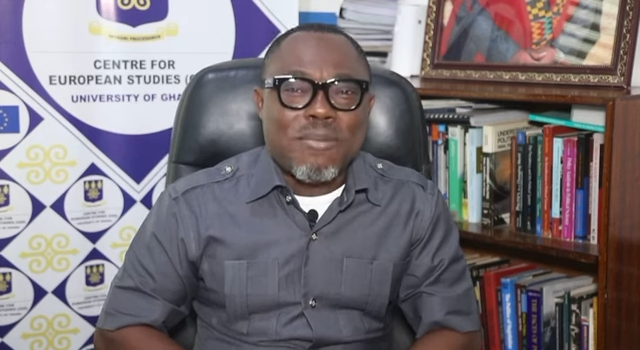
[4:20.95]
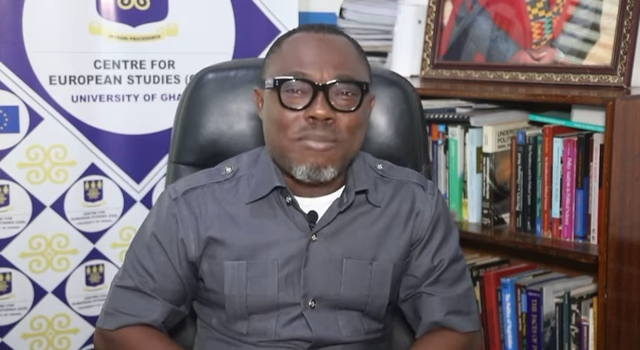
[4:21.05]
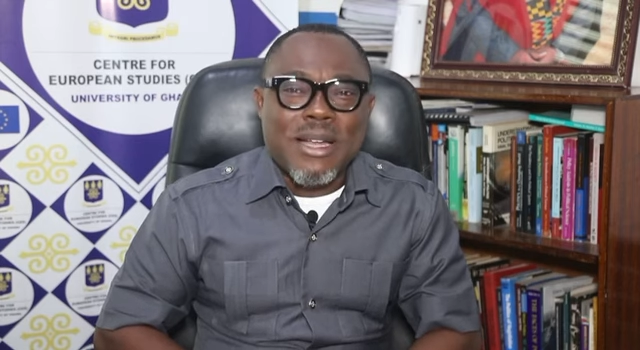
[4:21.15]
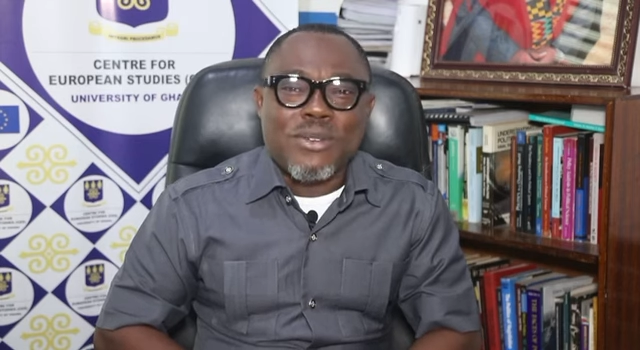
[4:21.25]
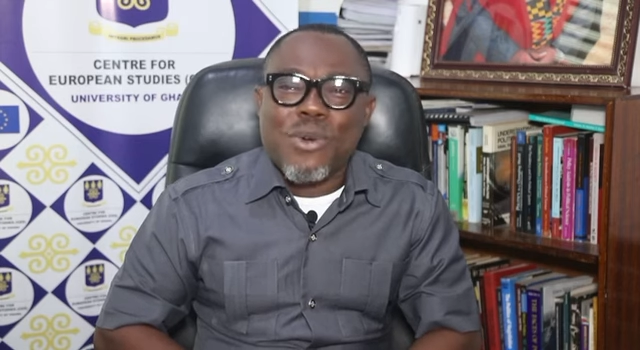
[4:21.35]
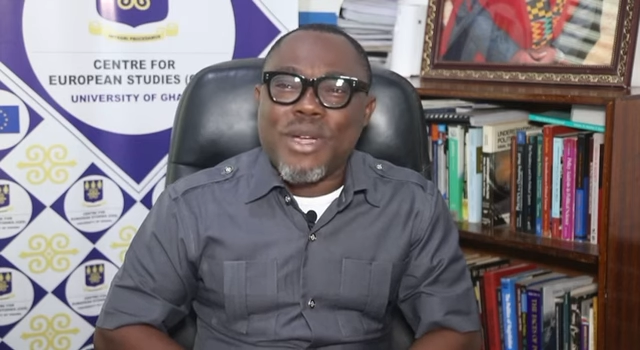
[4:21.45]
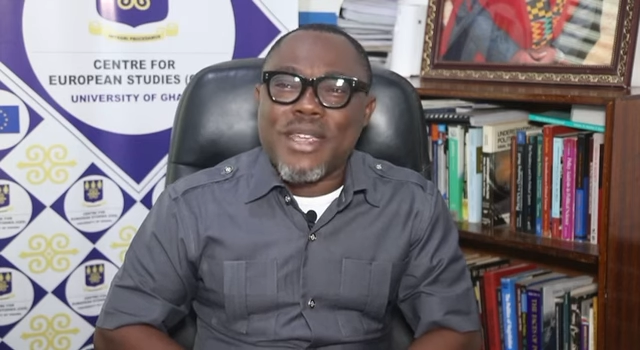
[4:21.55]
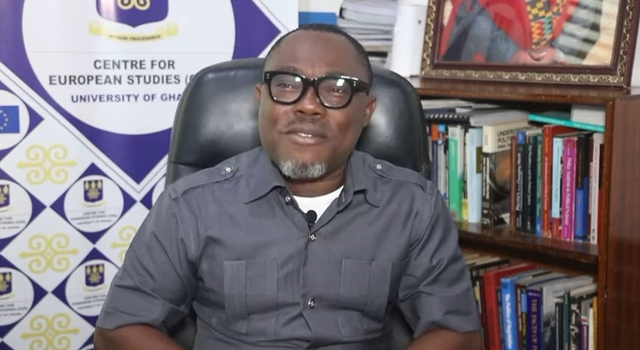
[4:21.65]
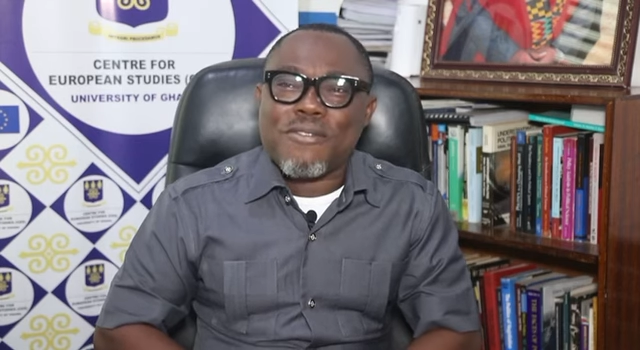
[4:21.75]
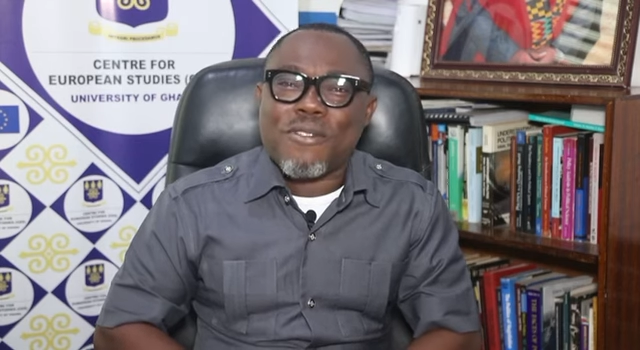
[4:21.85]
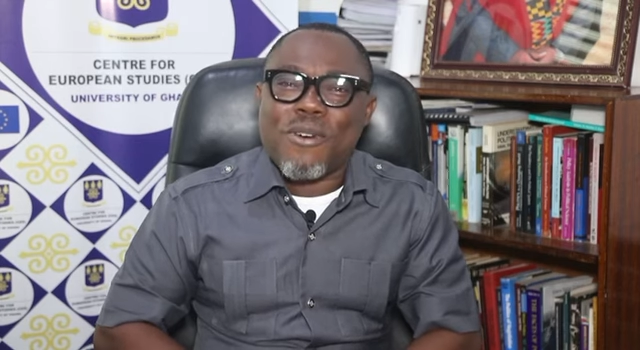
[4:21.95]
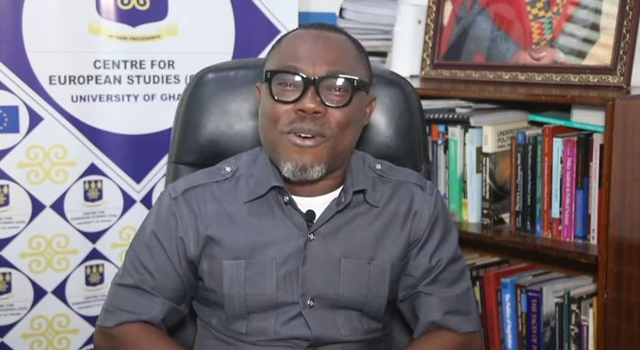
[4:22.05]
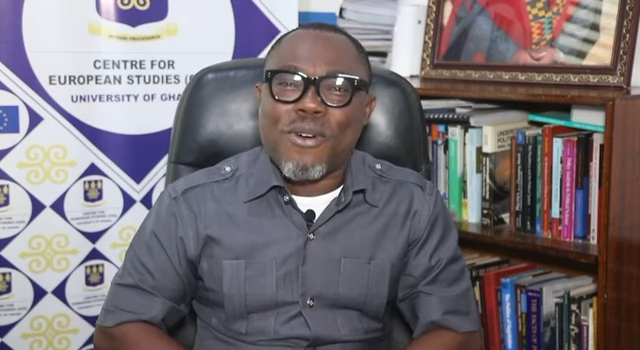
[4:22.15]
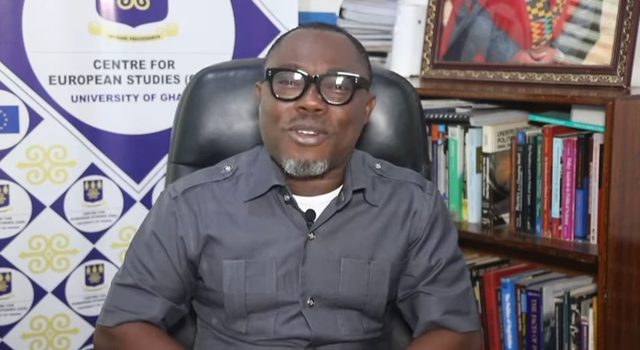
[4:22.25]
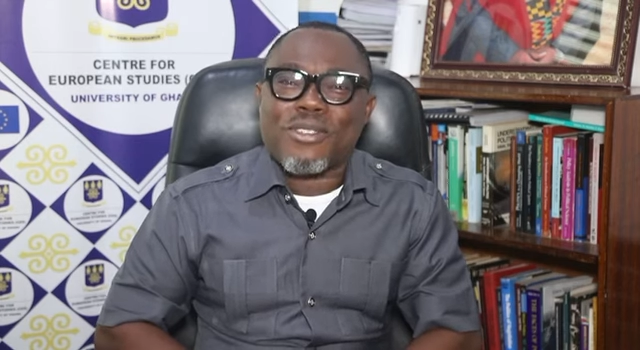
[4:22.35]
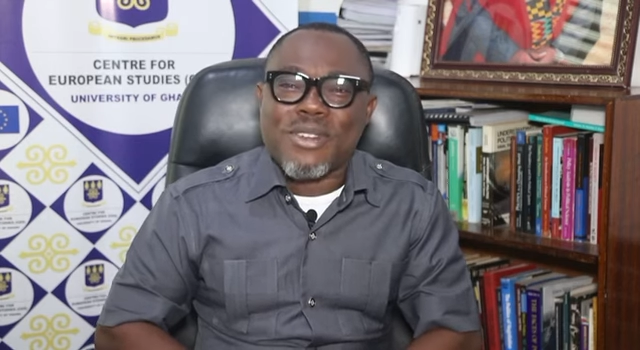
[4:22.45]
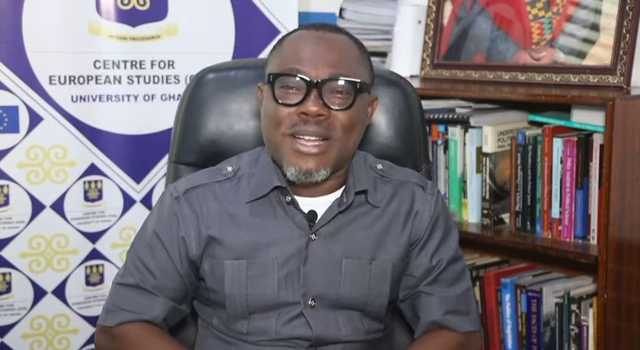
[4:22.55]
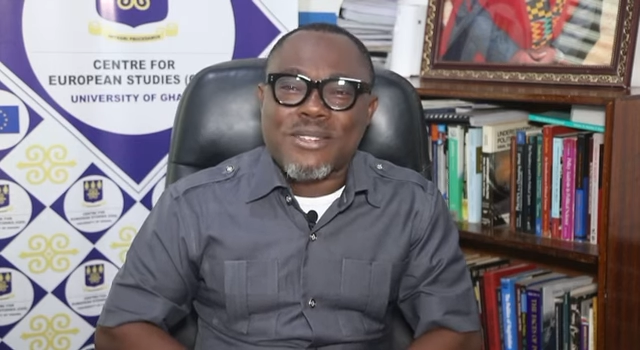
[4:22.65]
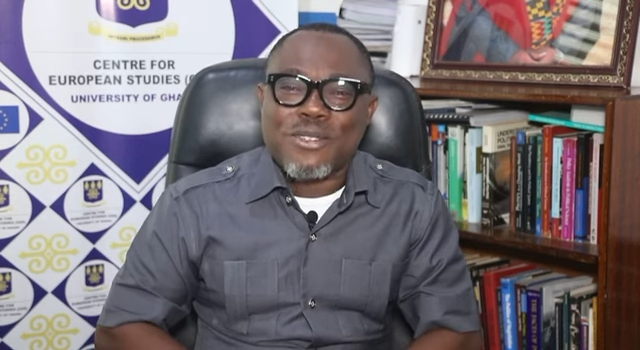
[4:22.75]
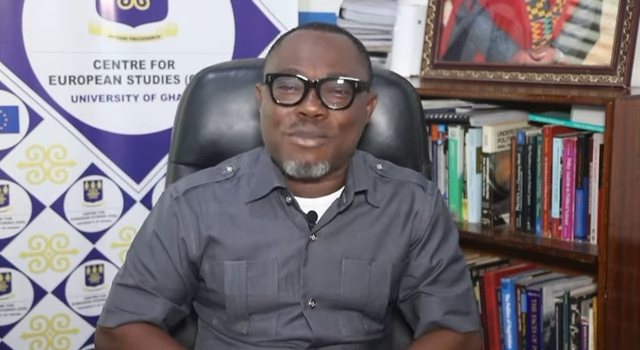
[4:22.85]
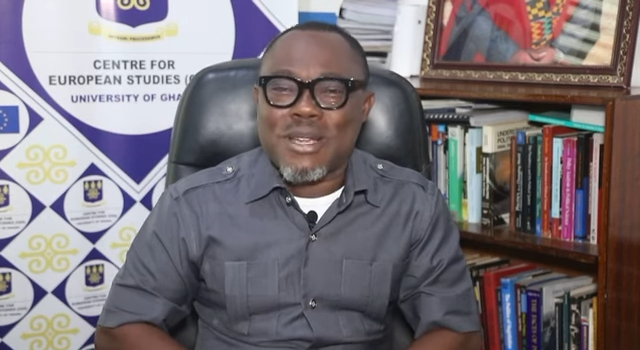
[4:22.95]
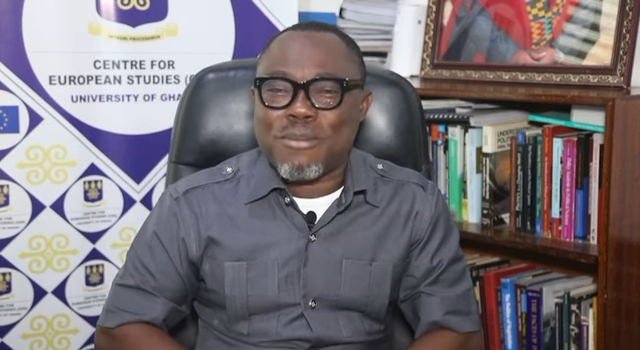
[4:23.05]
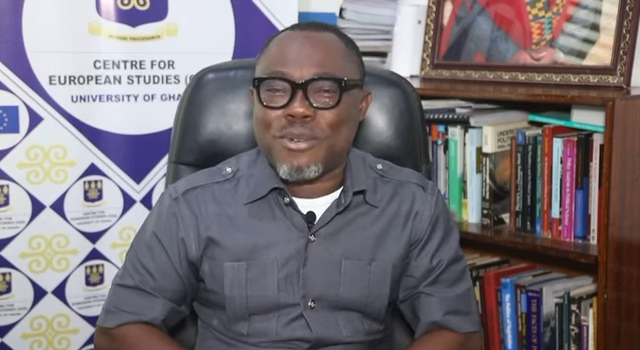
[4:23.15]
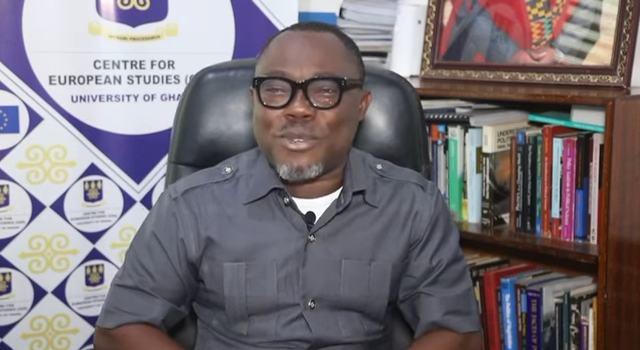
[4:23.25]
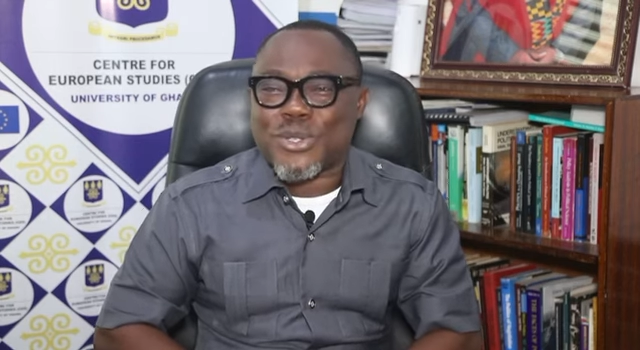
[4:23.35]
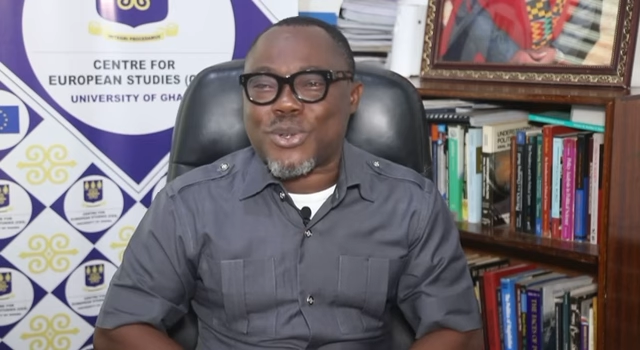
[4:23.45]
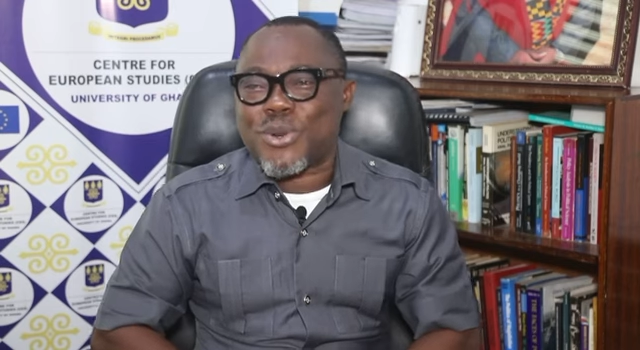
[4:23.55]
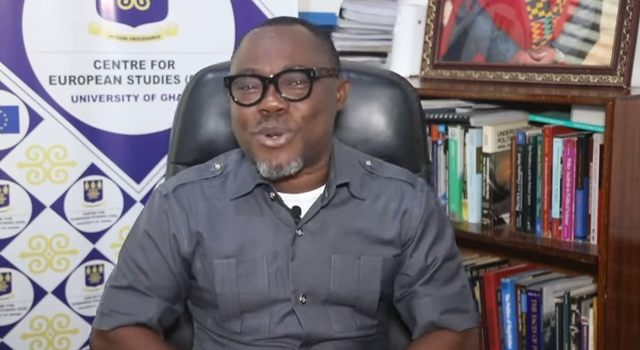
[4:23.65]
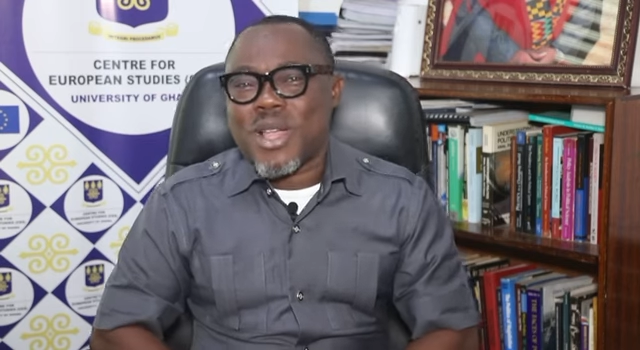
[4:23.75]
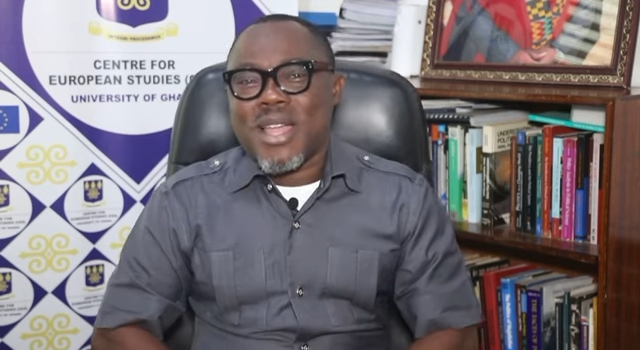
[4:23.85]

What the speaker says: but going for contracts to be able to sew